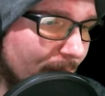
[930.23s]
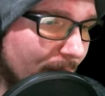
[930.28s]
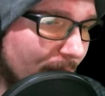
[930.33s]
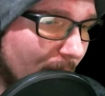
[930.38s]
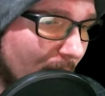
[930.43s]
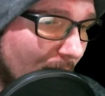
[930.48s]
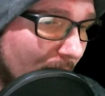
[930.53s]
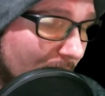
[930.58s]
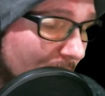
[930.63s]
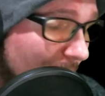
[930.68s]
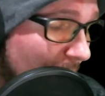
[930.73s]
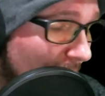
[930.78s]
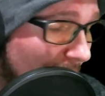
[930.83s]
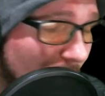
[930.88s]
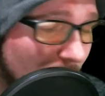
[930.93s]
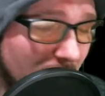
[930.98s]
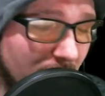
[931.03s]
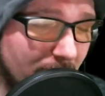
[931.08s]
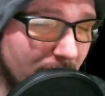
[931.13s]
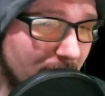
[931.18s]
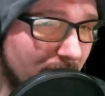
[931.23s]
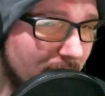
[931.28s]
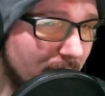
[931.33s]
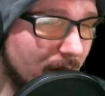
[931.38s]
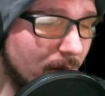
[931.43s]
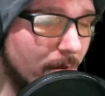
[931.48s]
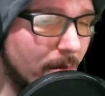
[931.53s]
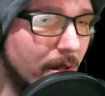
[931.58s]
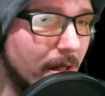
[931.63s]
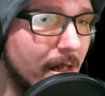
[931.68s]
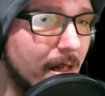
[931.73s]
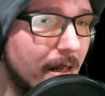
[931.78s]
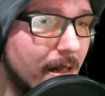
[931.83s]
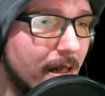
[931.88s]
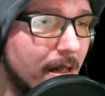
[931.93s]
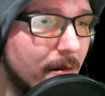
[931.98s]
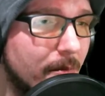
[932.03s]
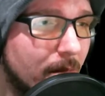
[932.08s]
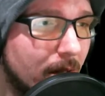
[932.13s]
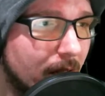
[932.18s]
It's not going to be fixed
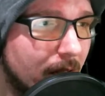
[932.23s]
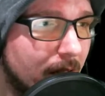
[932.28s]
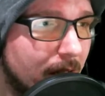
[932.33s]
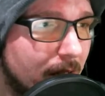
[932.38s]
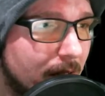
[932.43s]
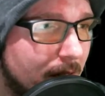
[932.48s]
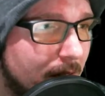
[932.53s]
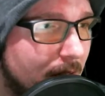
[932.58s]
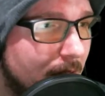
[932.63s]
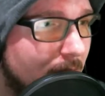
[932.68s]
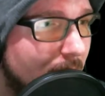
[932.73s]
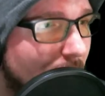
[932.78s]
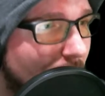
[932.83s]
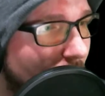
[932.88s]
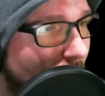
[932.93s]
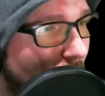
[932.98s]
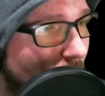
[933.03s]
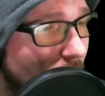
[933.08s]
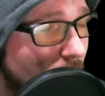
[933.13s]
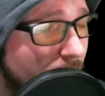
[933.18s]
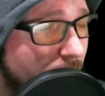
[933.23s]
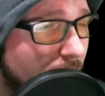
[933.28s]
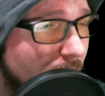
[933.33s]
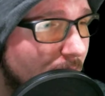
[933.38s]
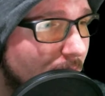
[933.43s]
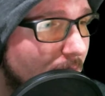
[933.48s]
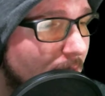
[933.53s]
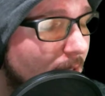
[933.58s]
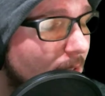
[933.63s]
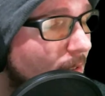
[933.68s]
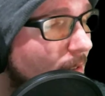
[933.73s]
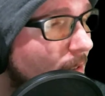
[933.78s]
completely, but it'll hopefully